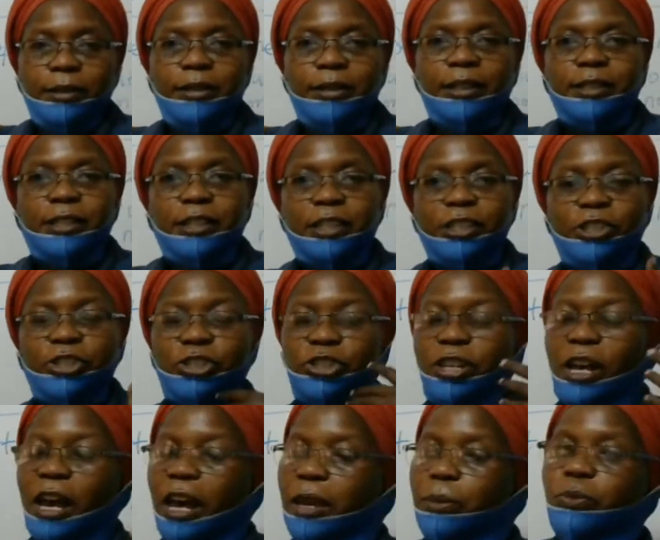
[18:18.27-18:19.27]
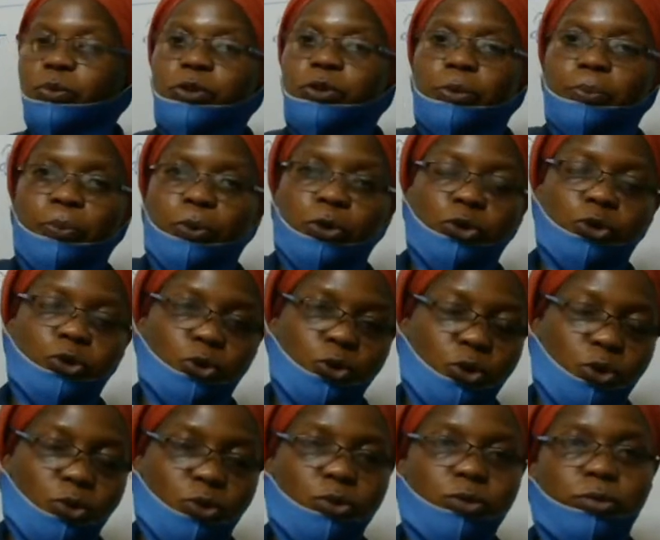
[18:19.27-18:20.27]
that each time we report to
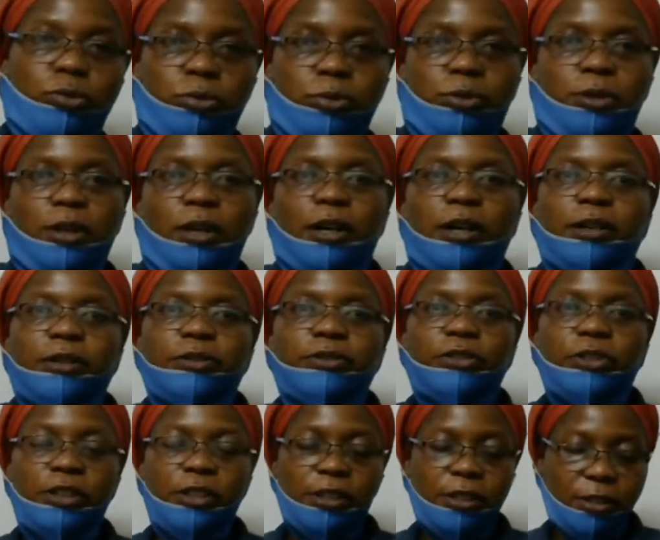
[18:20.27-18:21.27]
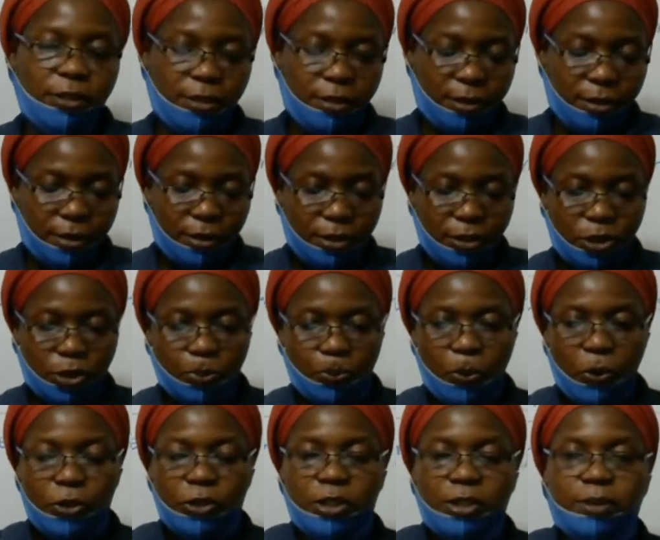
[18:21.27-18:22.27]
school, these
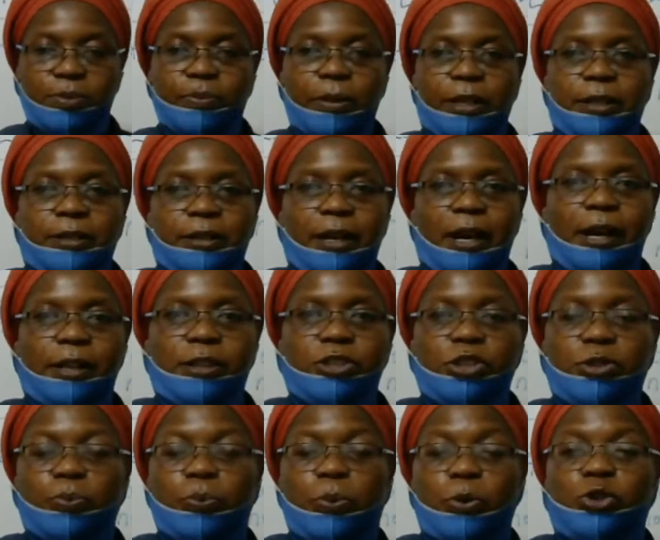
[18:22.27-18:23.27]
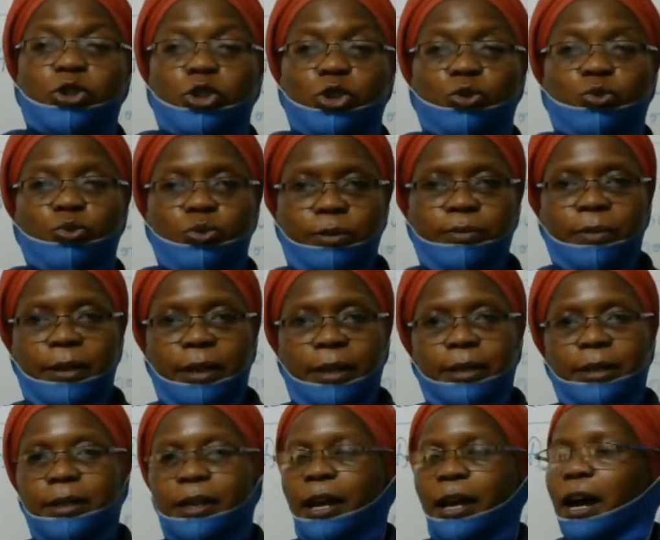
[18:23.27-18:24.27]
sportsmen and
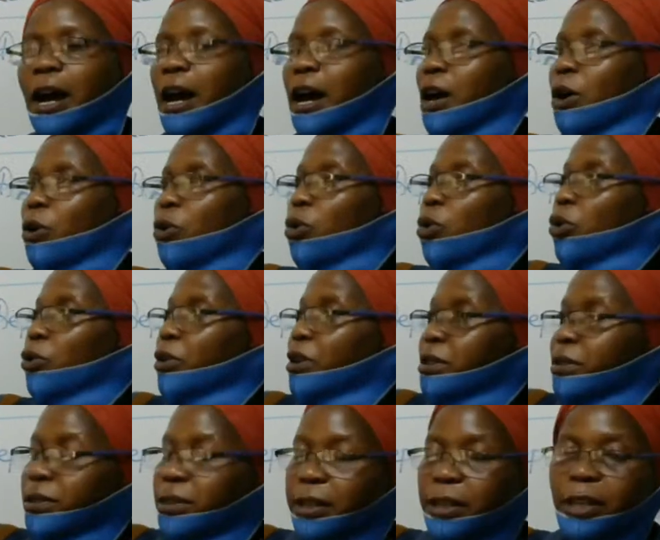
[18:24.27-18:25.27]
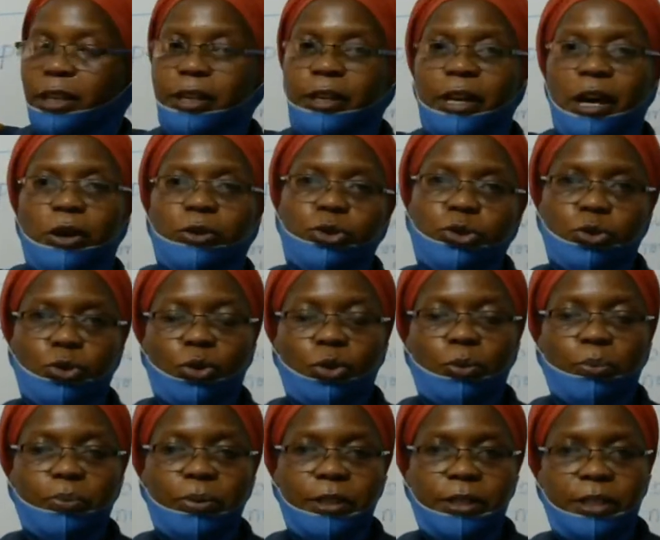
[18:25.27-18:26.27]
sportswomen are always taken out to
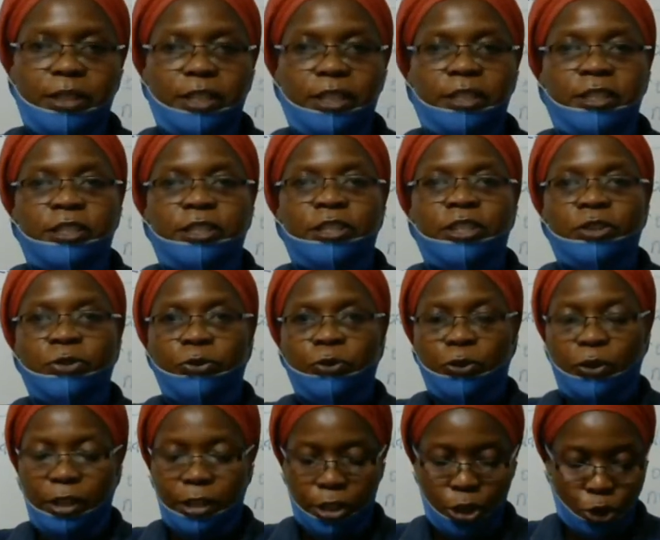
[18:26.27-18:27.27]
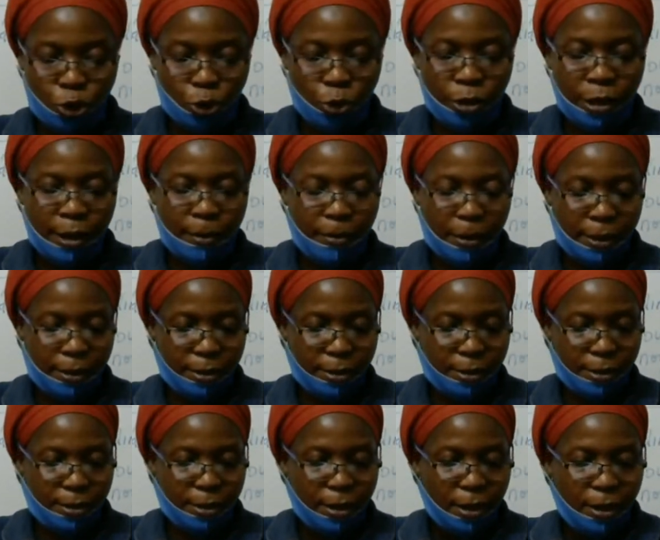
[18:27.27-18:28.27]
compete in different
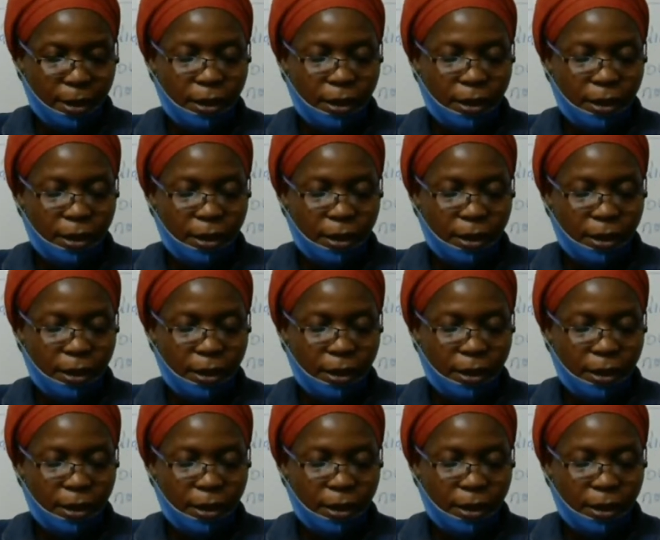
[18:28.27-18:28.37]
tournaments.